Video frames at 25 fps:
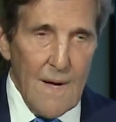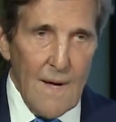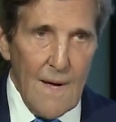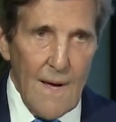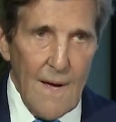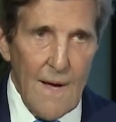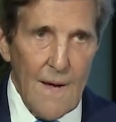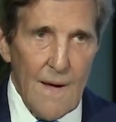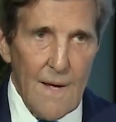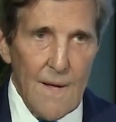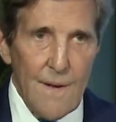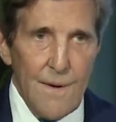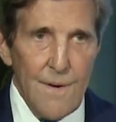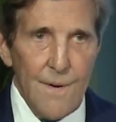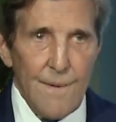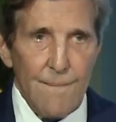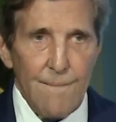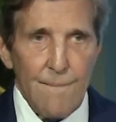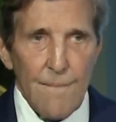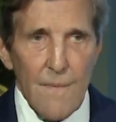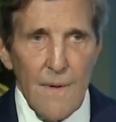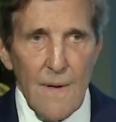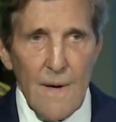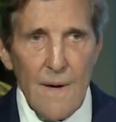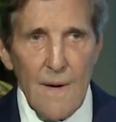
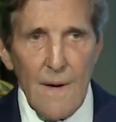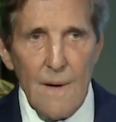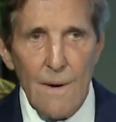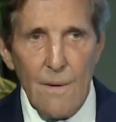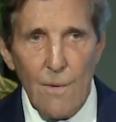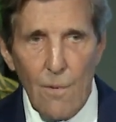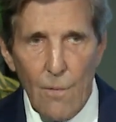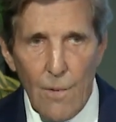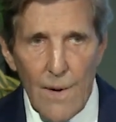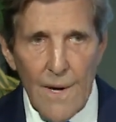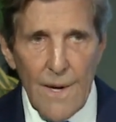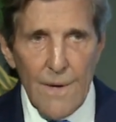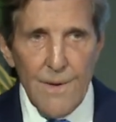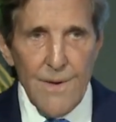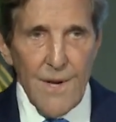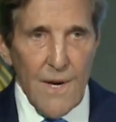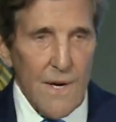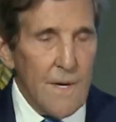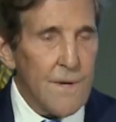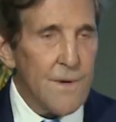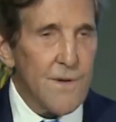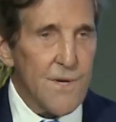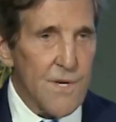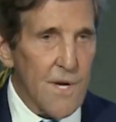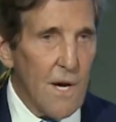And we
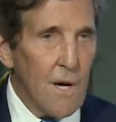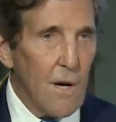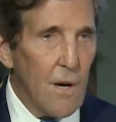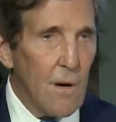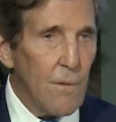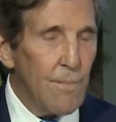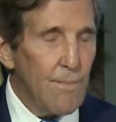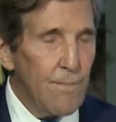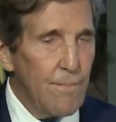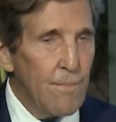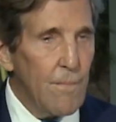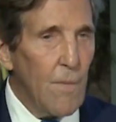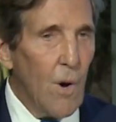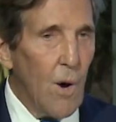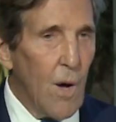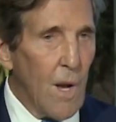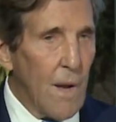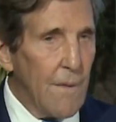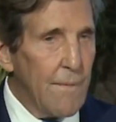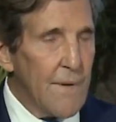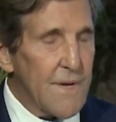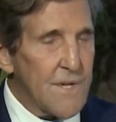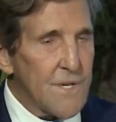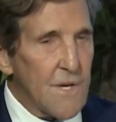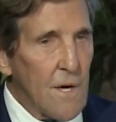did so, all
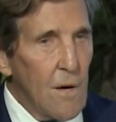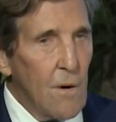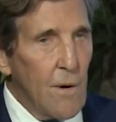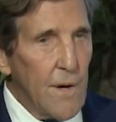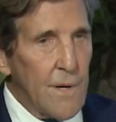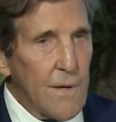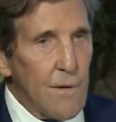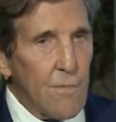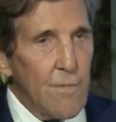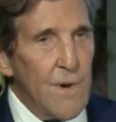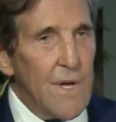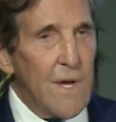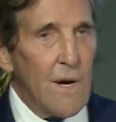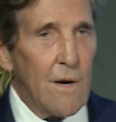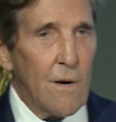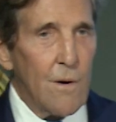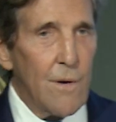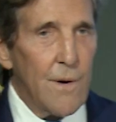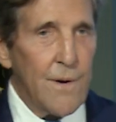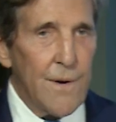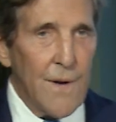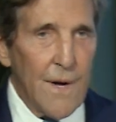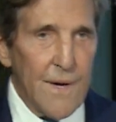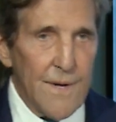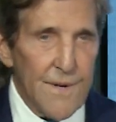of us going to
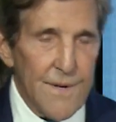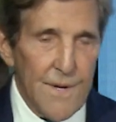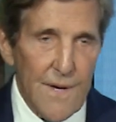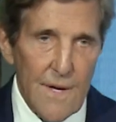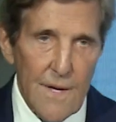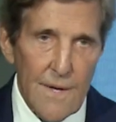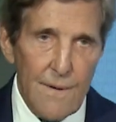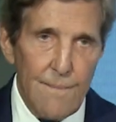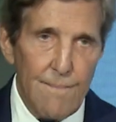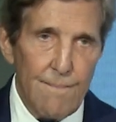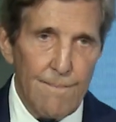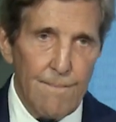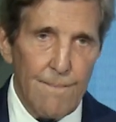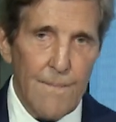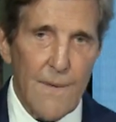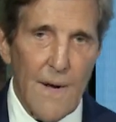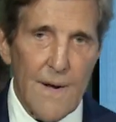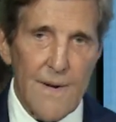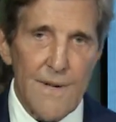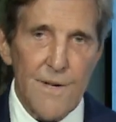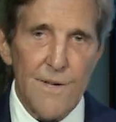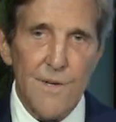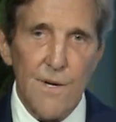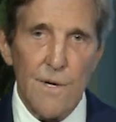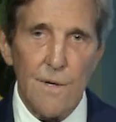Rio in
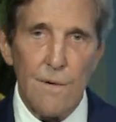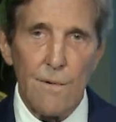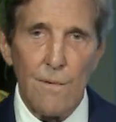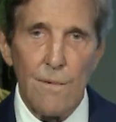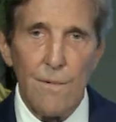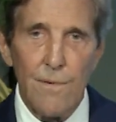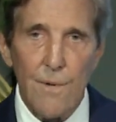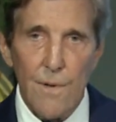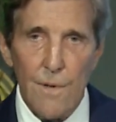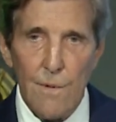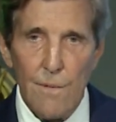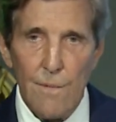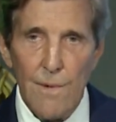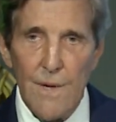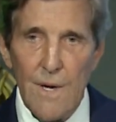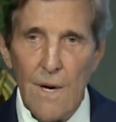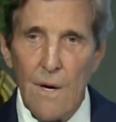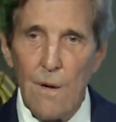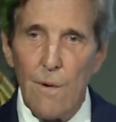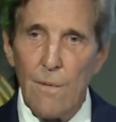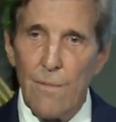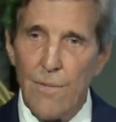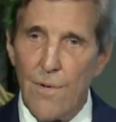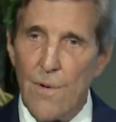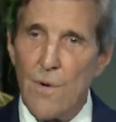1992 for the
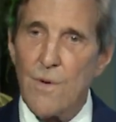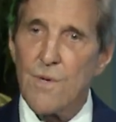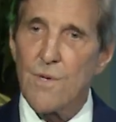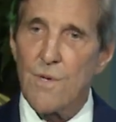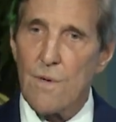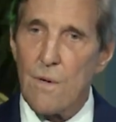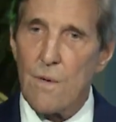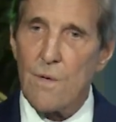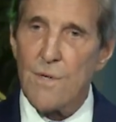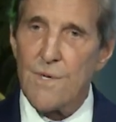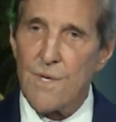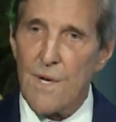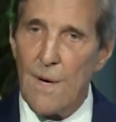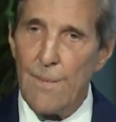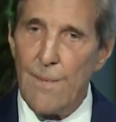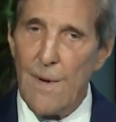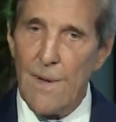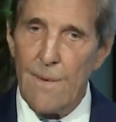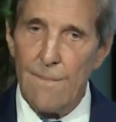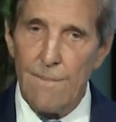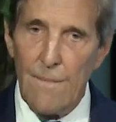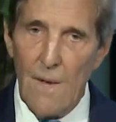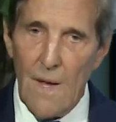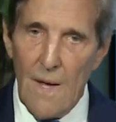Rio First Earth Summit.